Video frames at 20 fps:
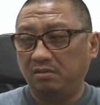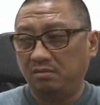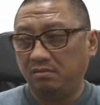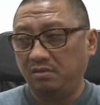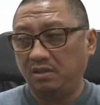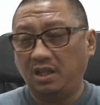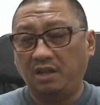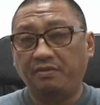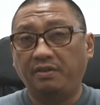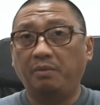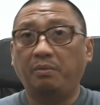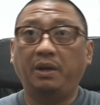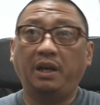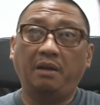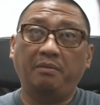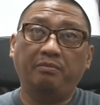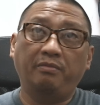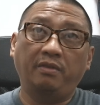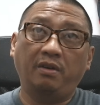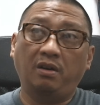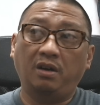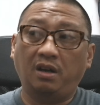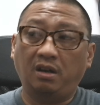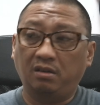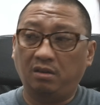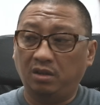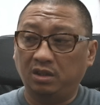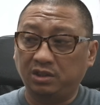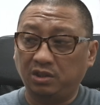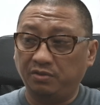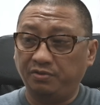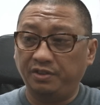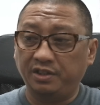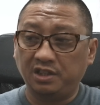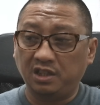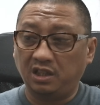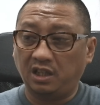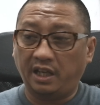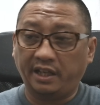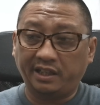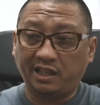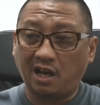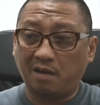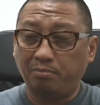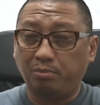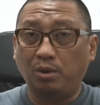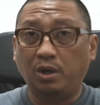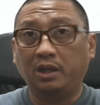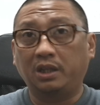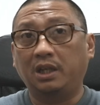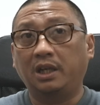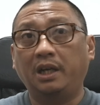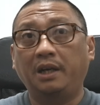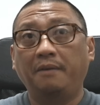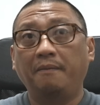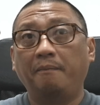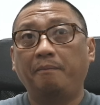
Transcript: even when I'm also fishing like topwater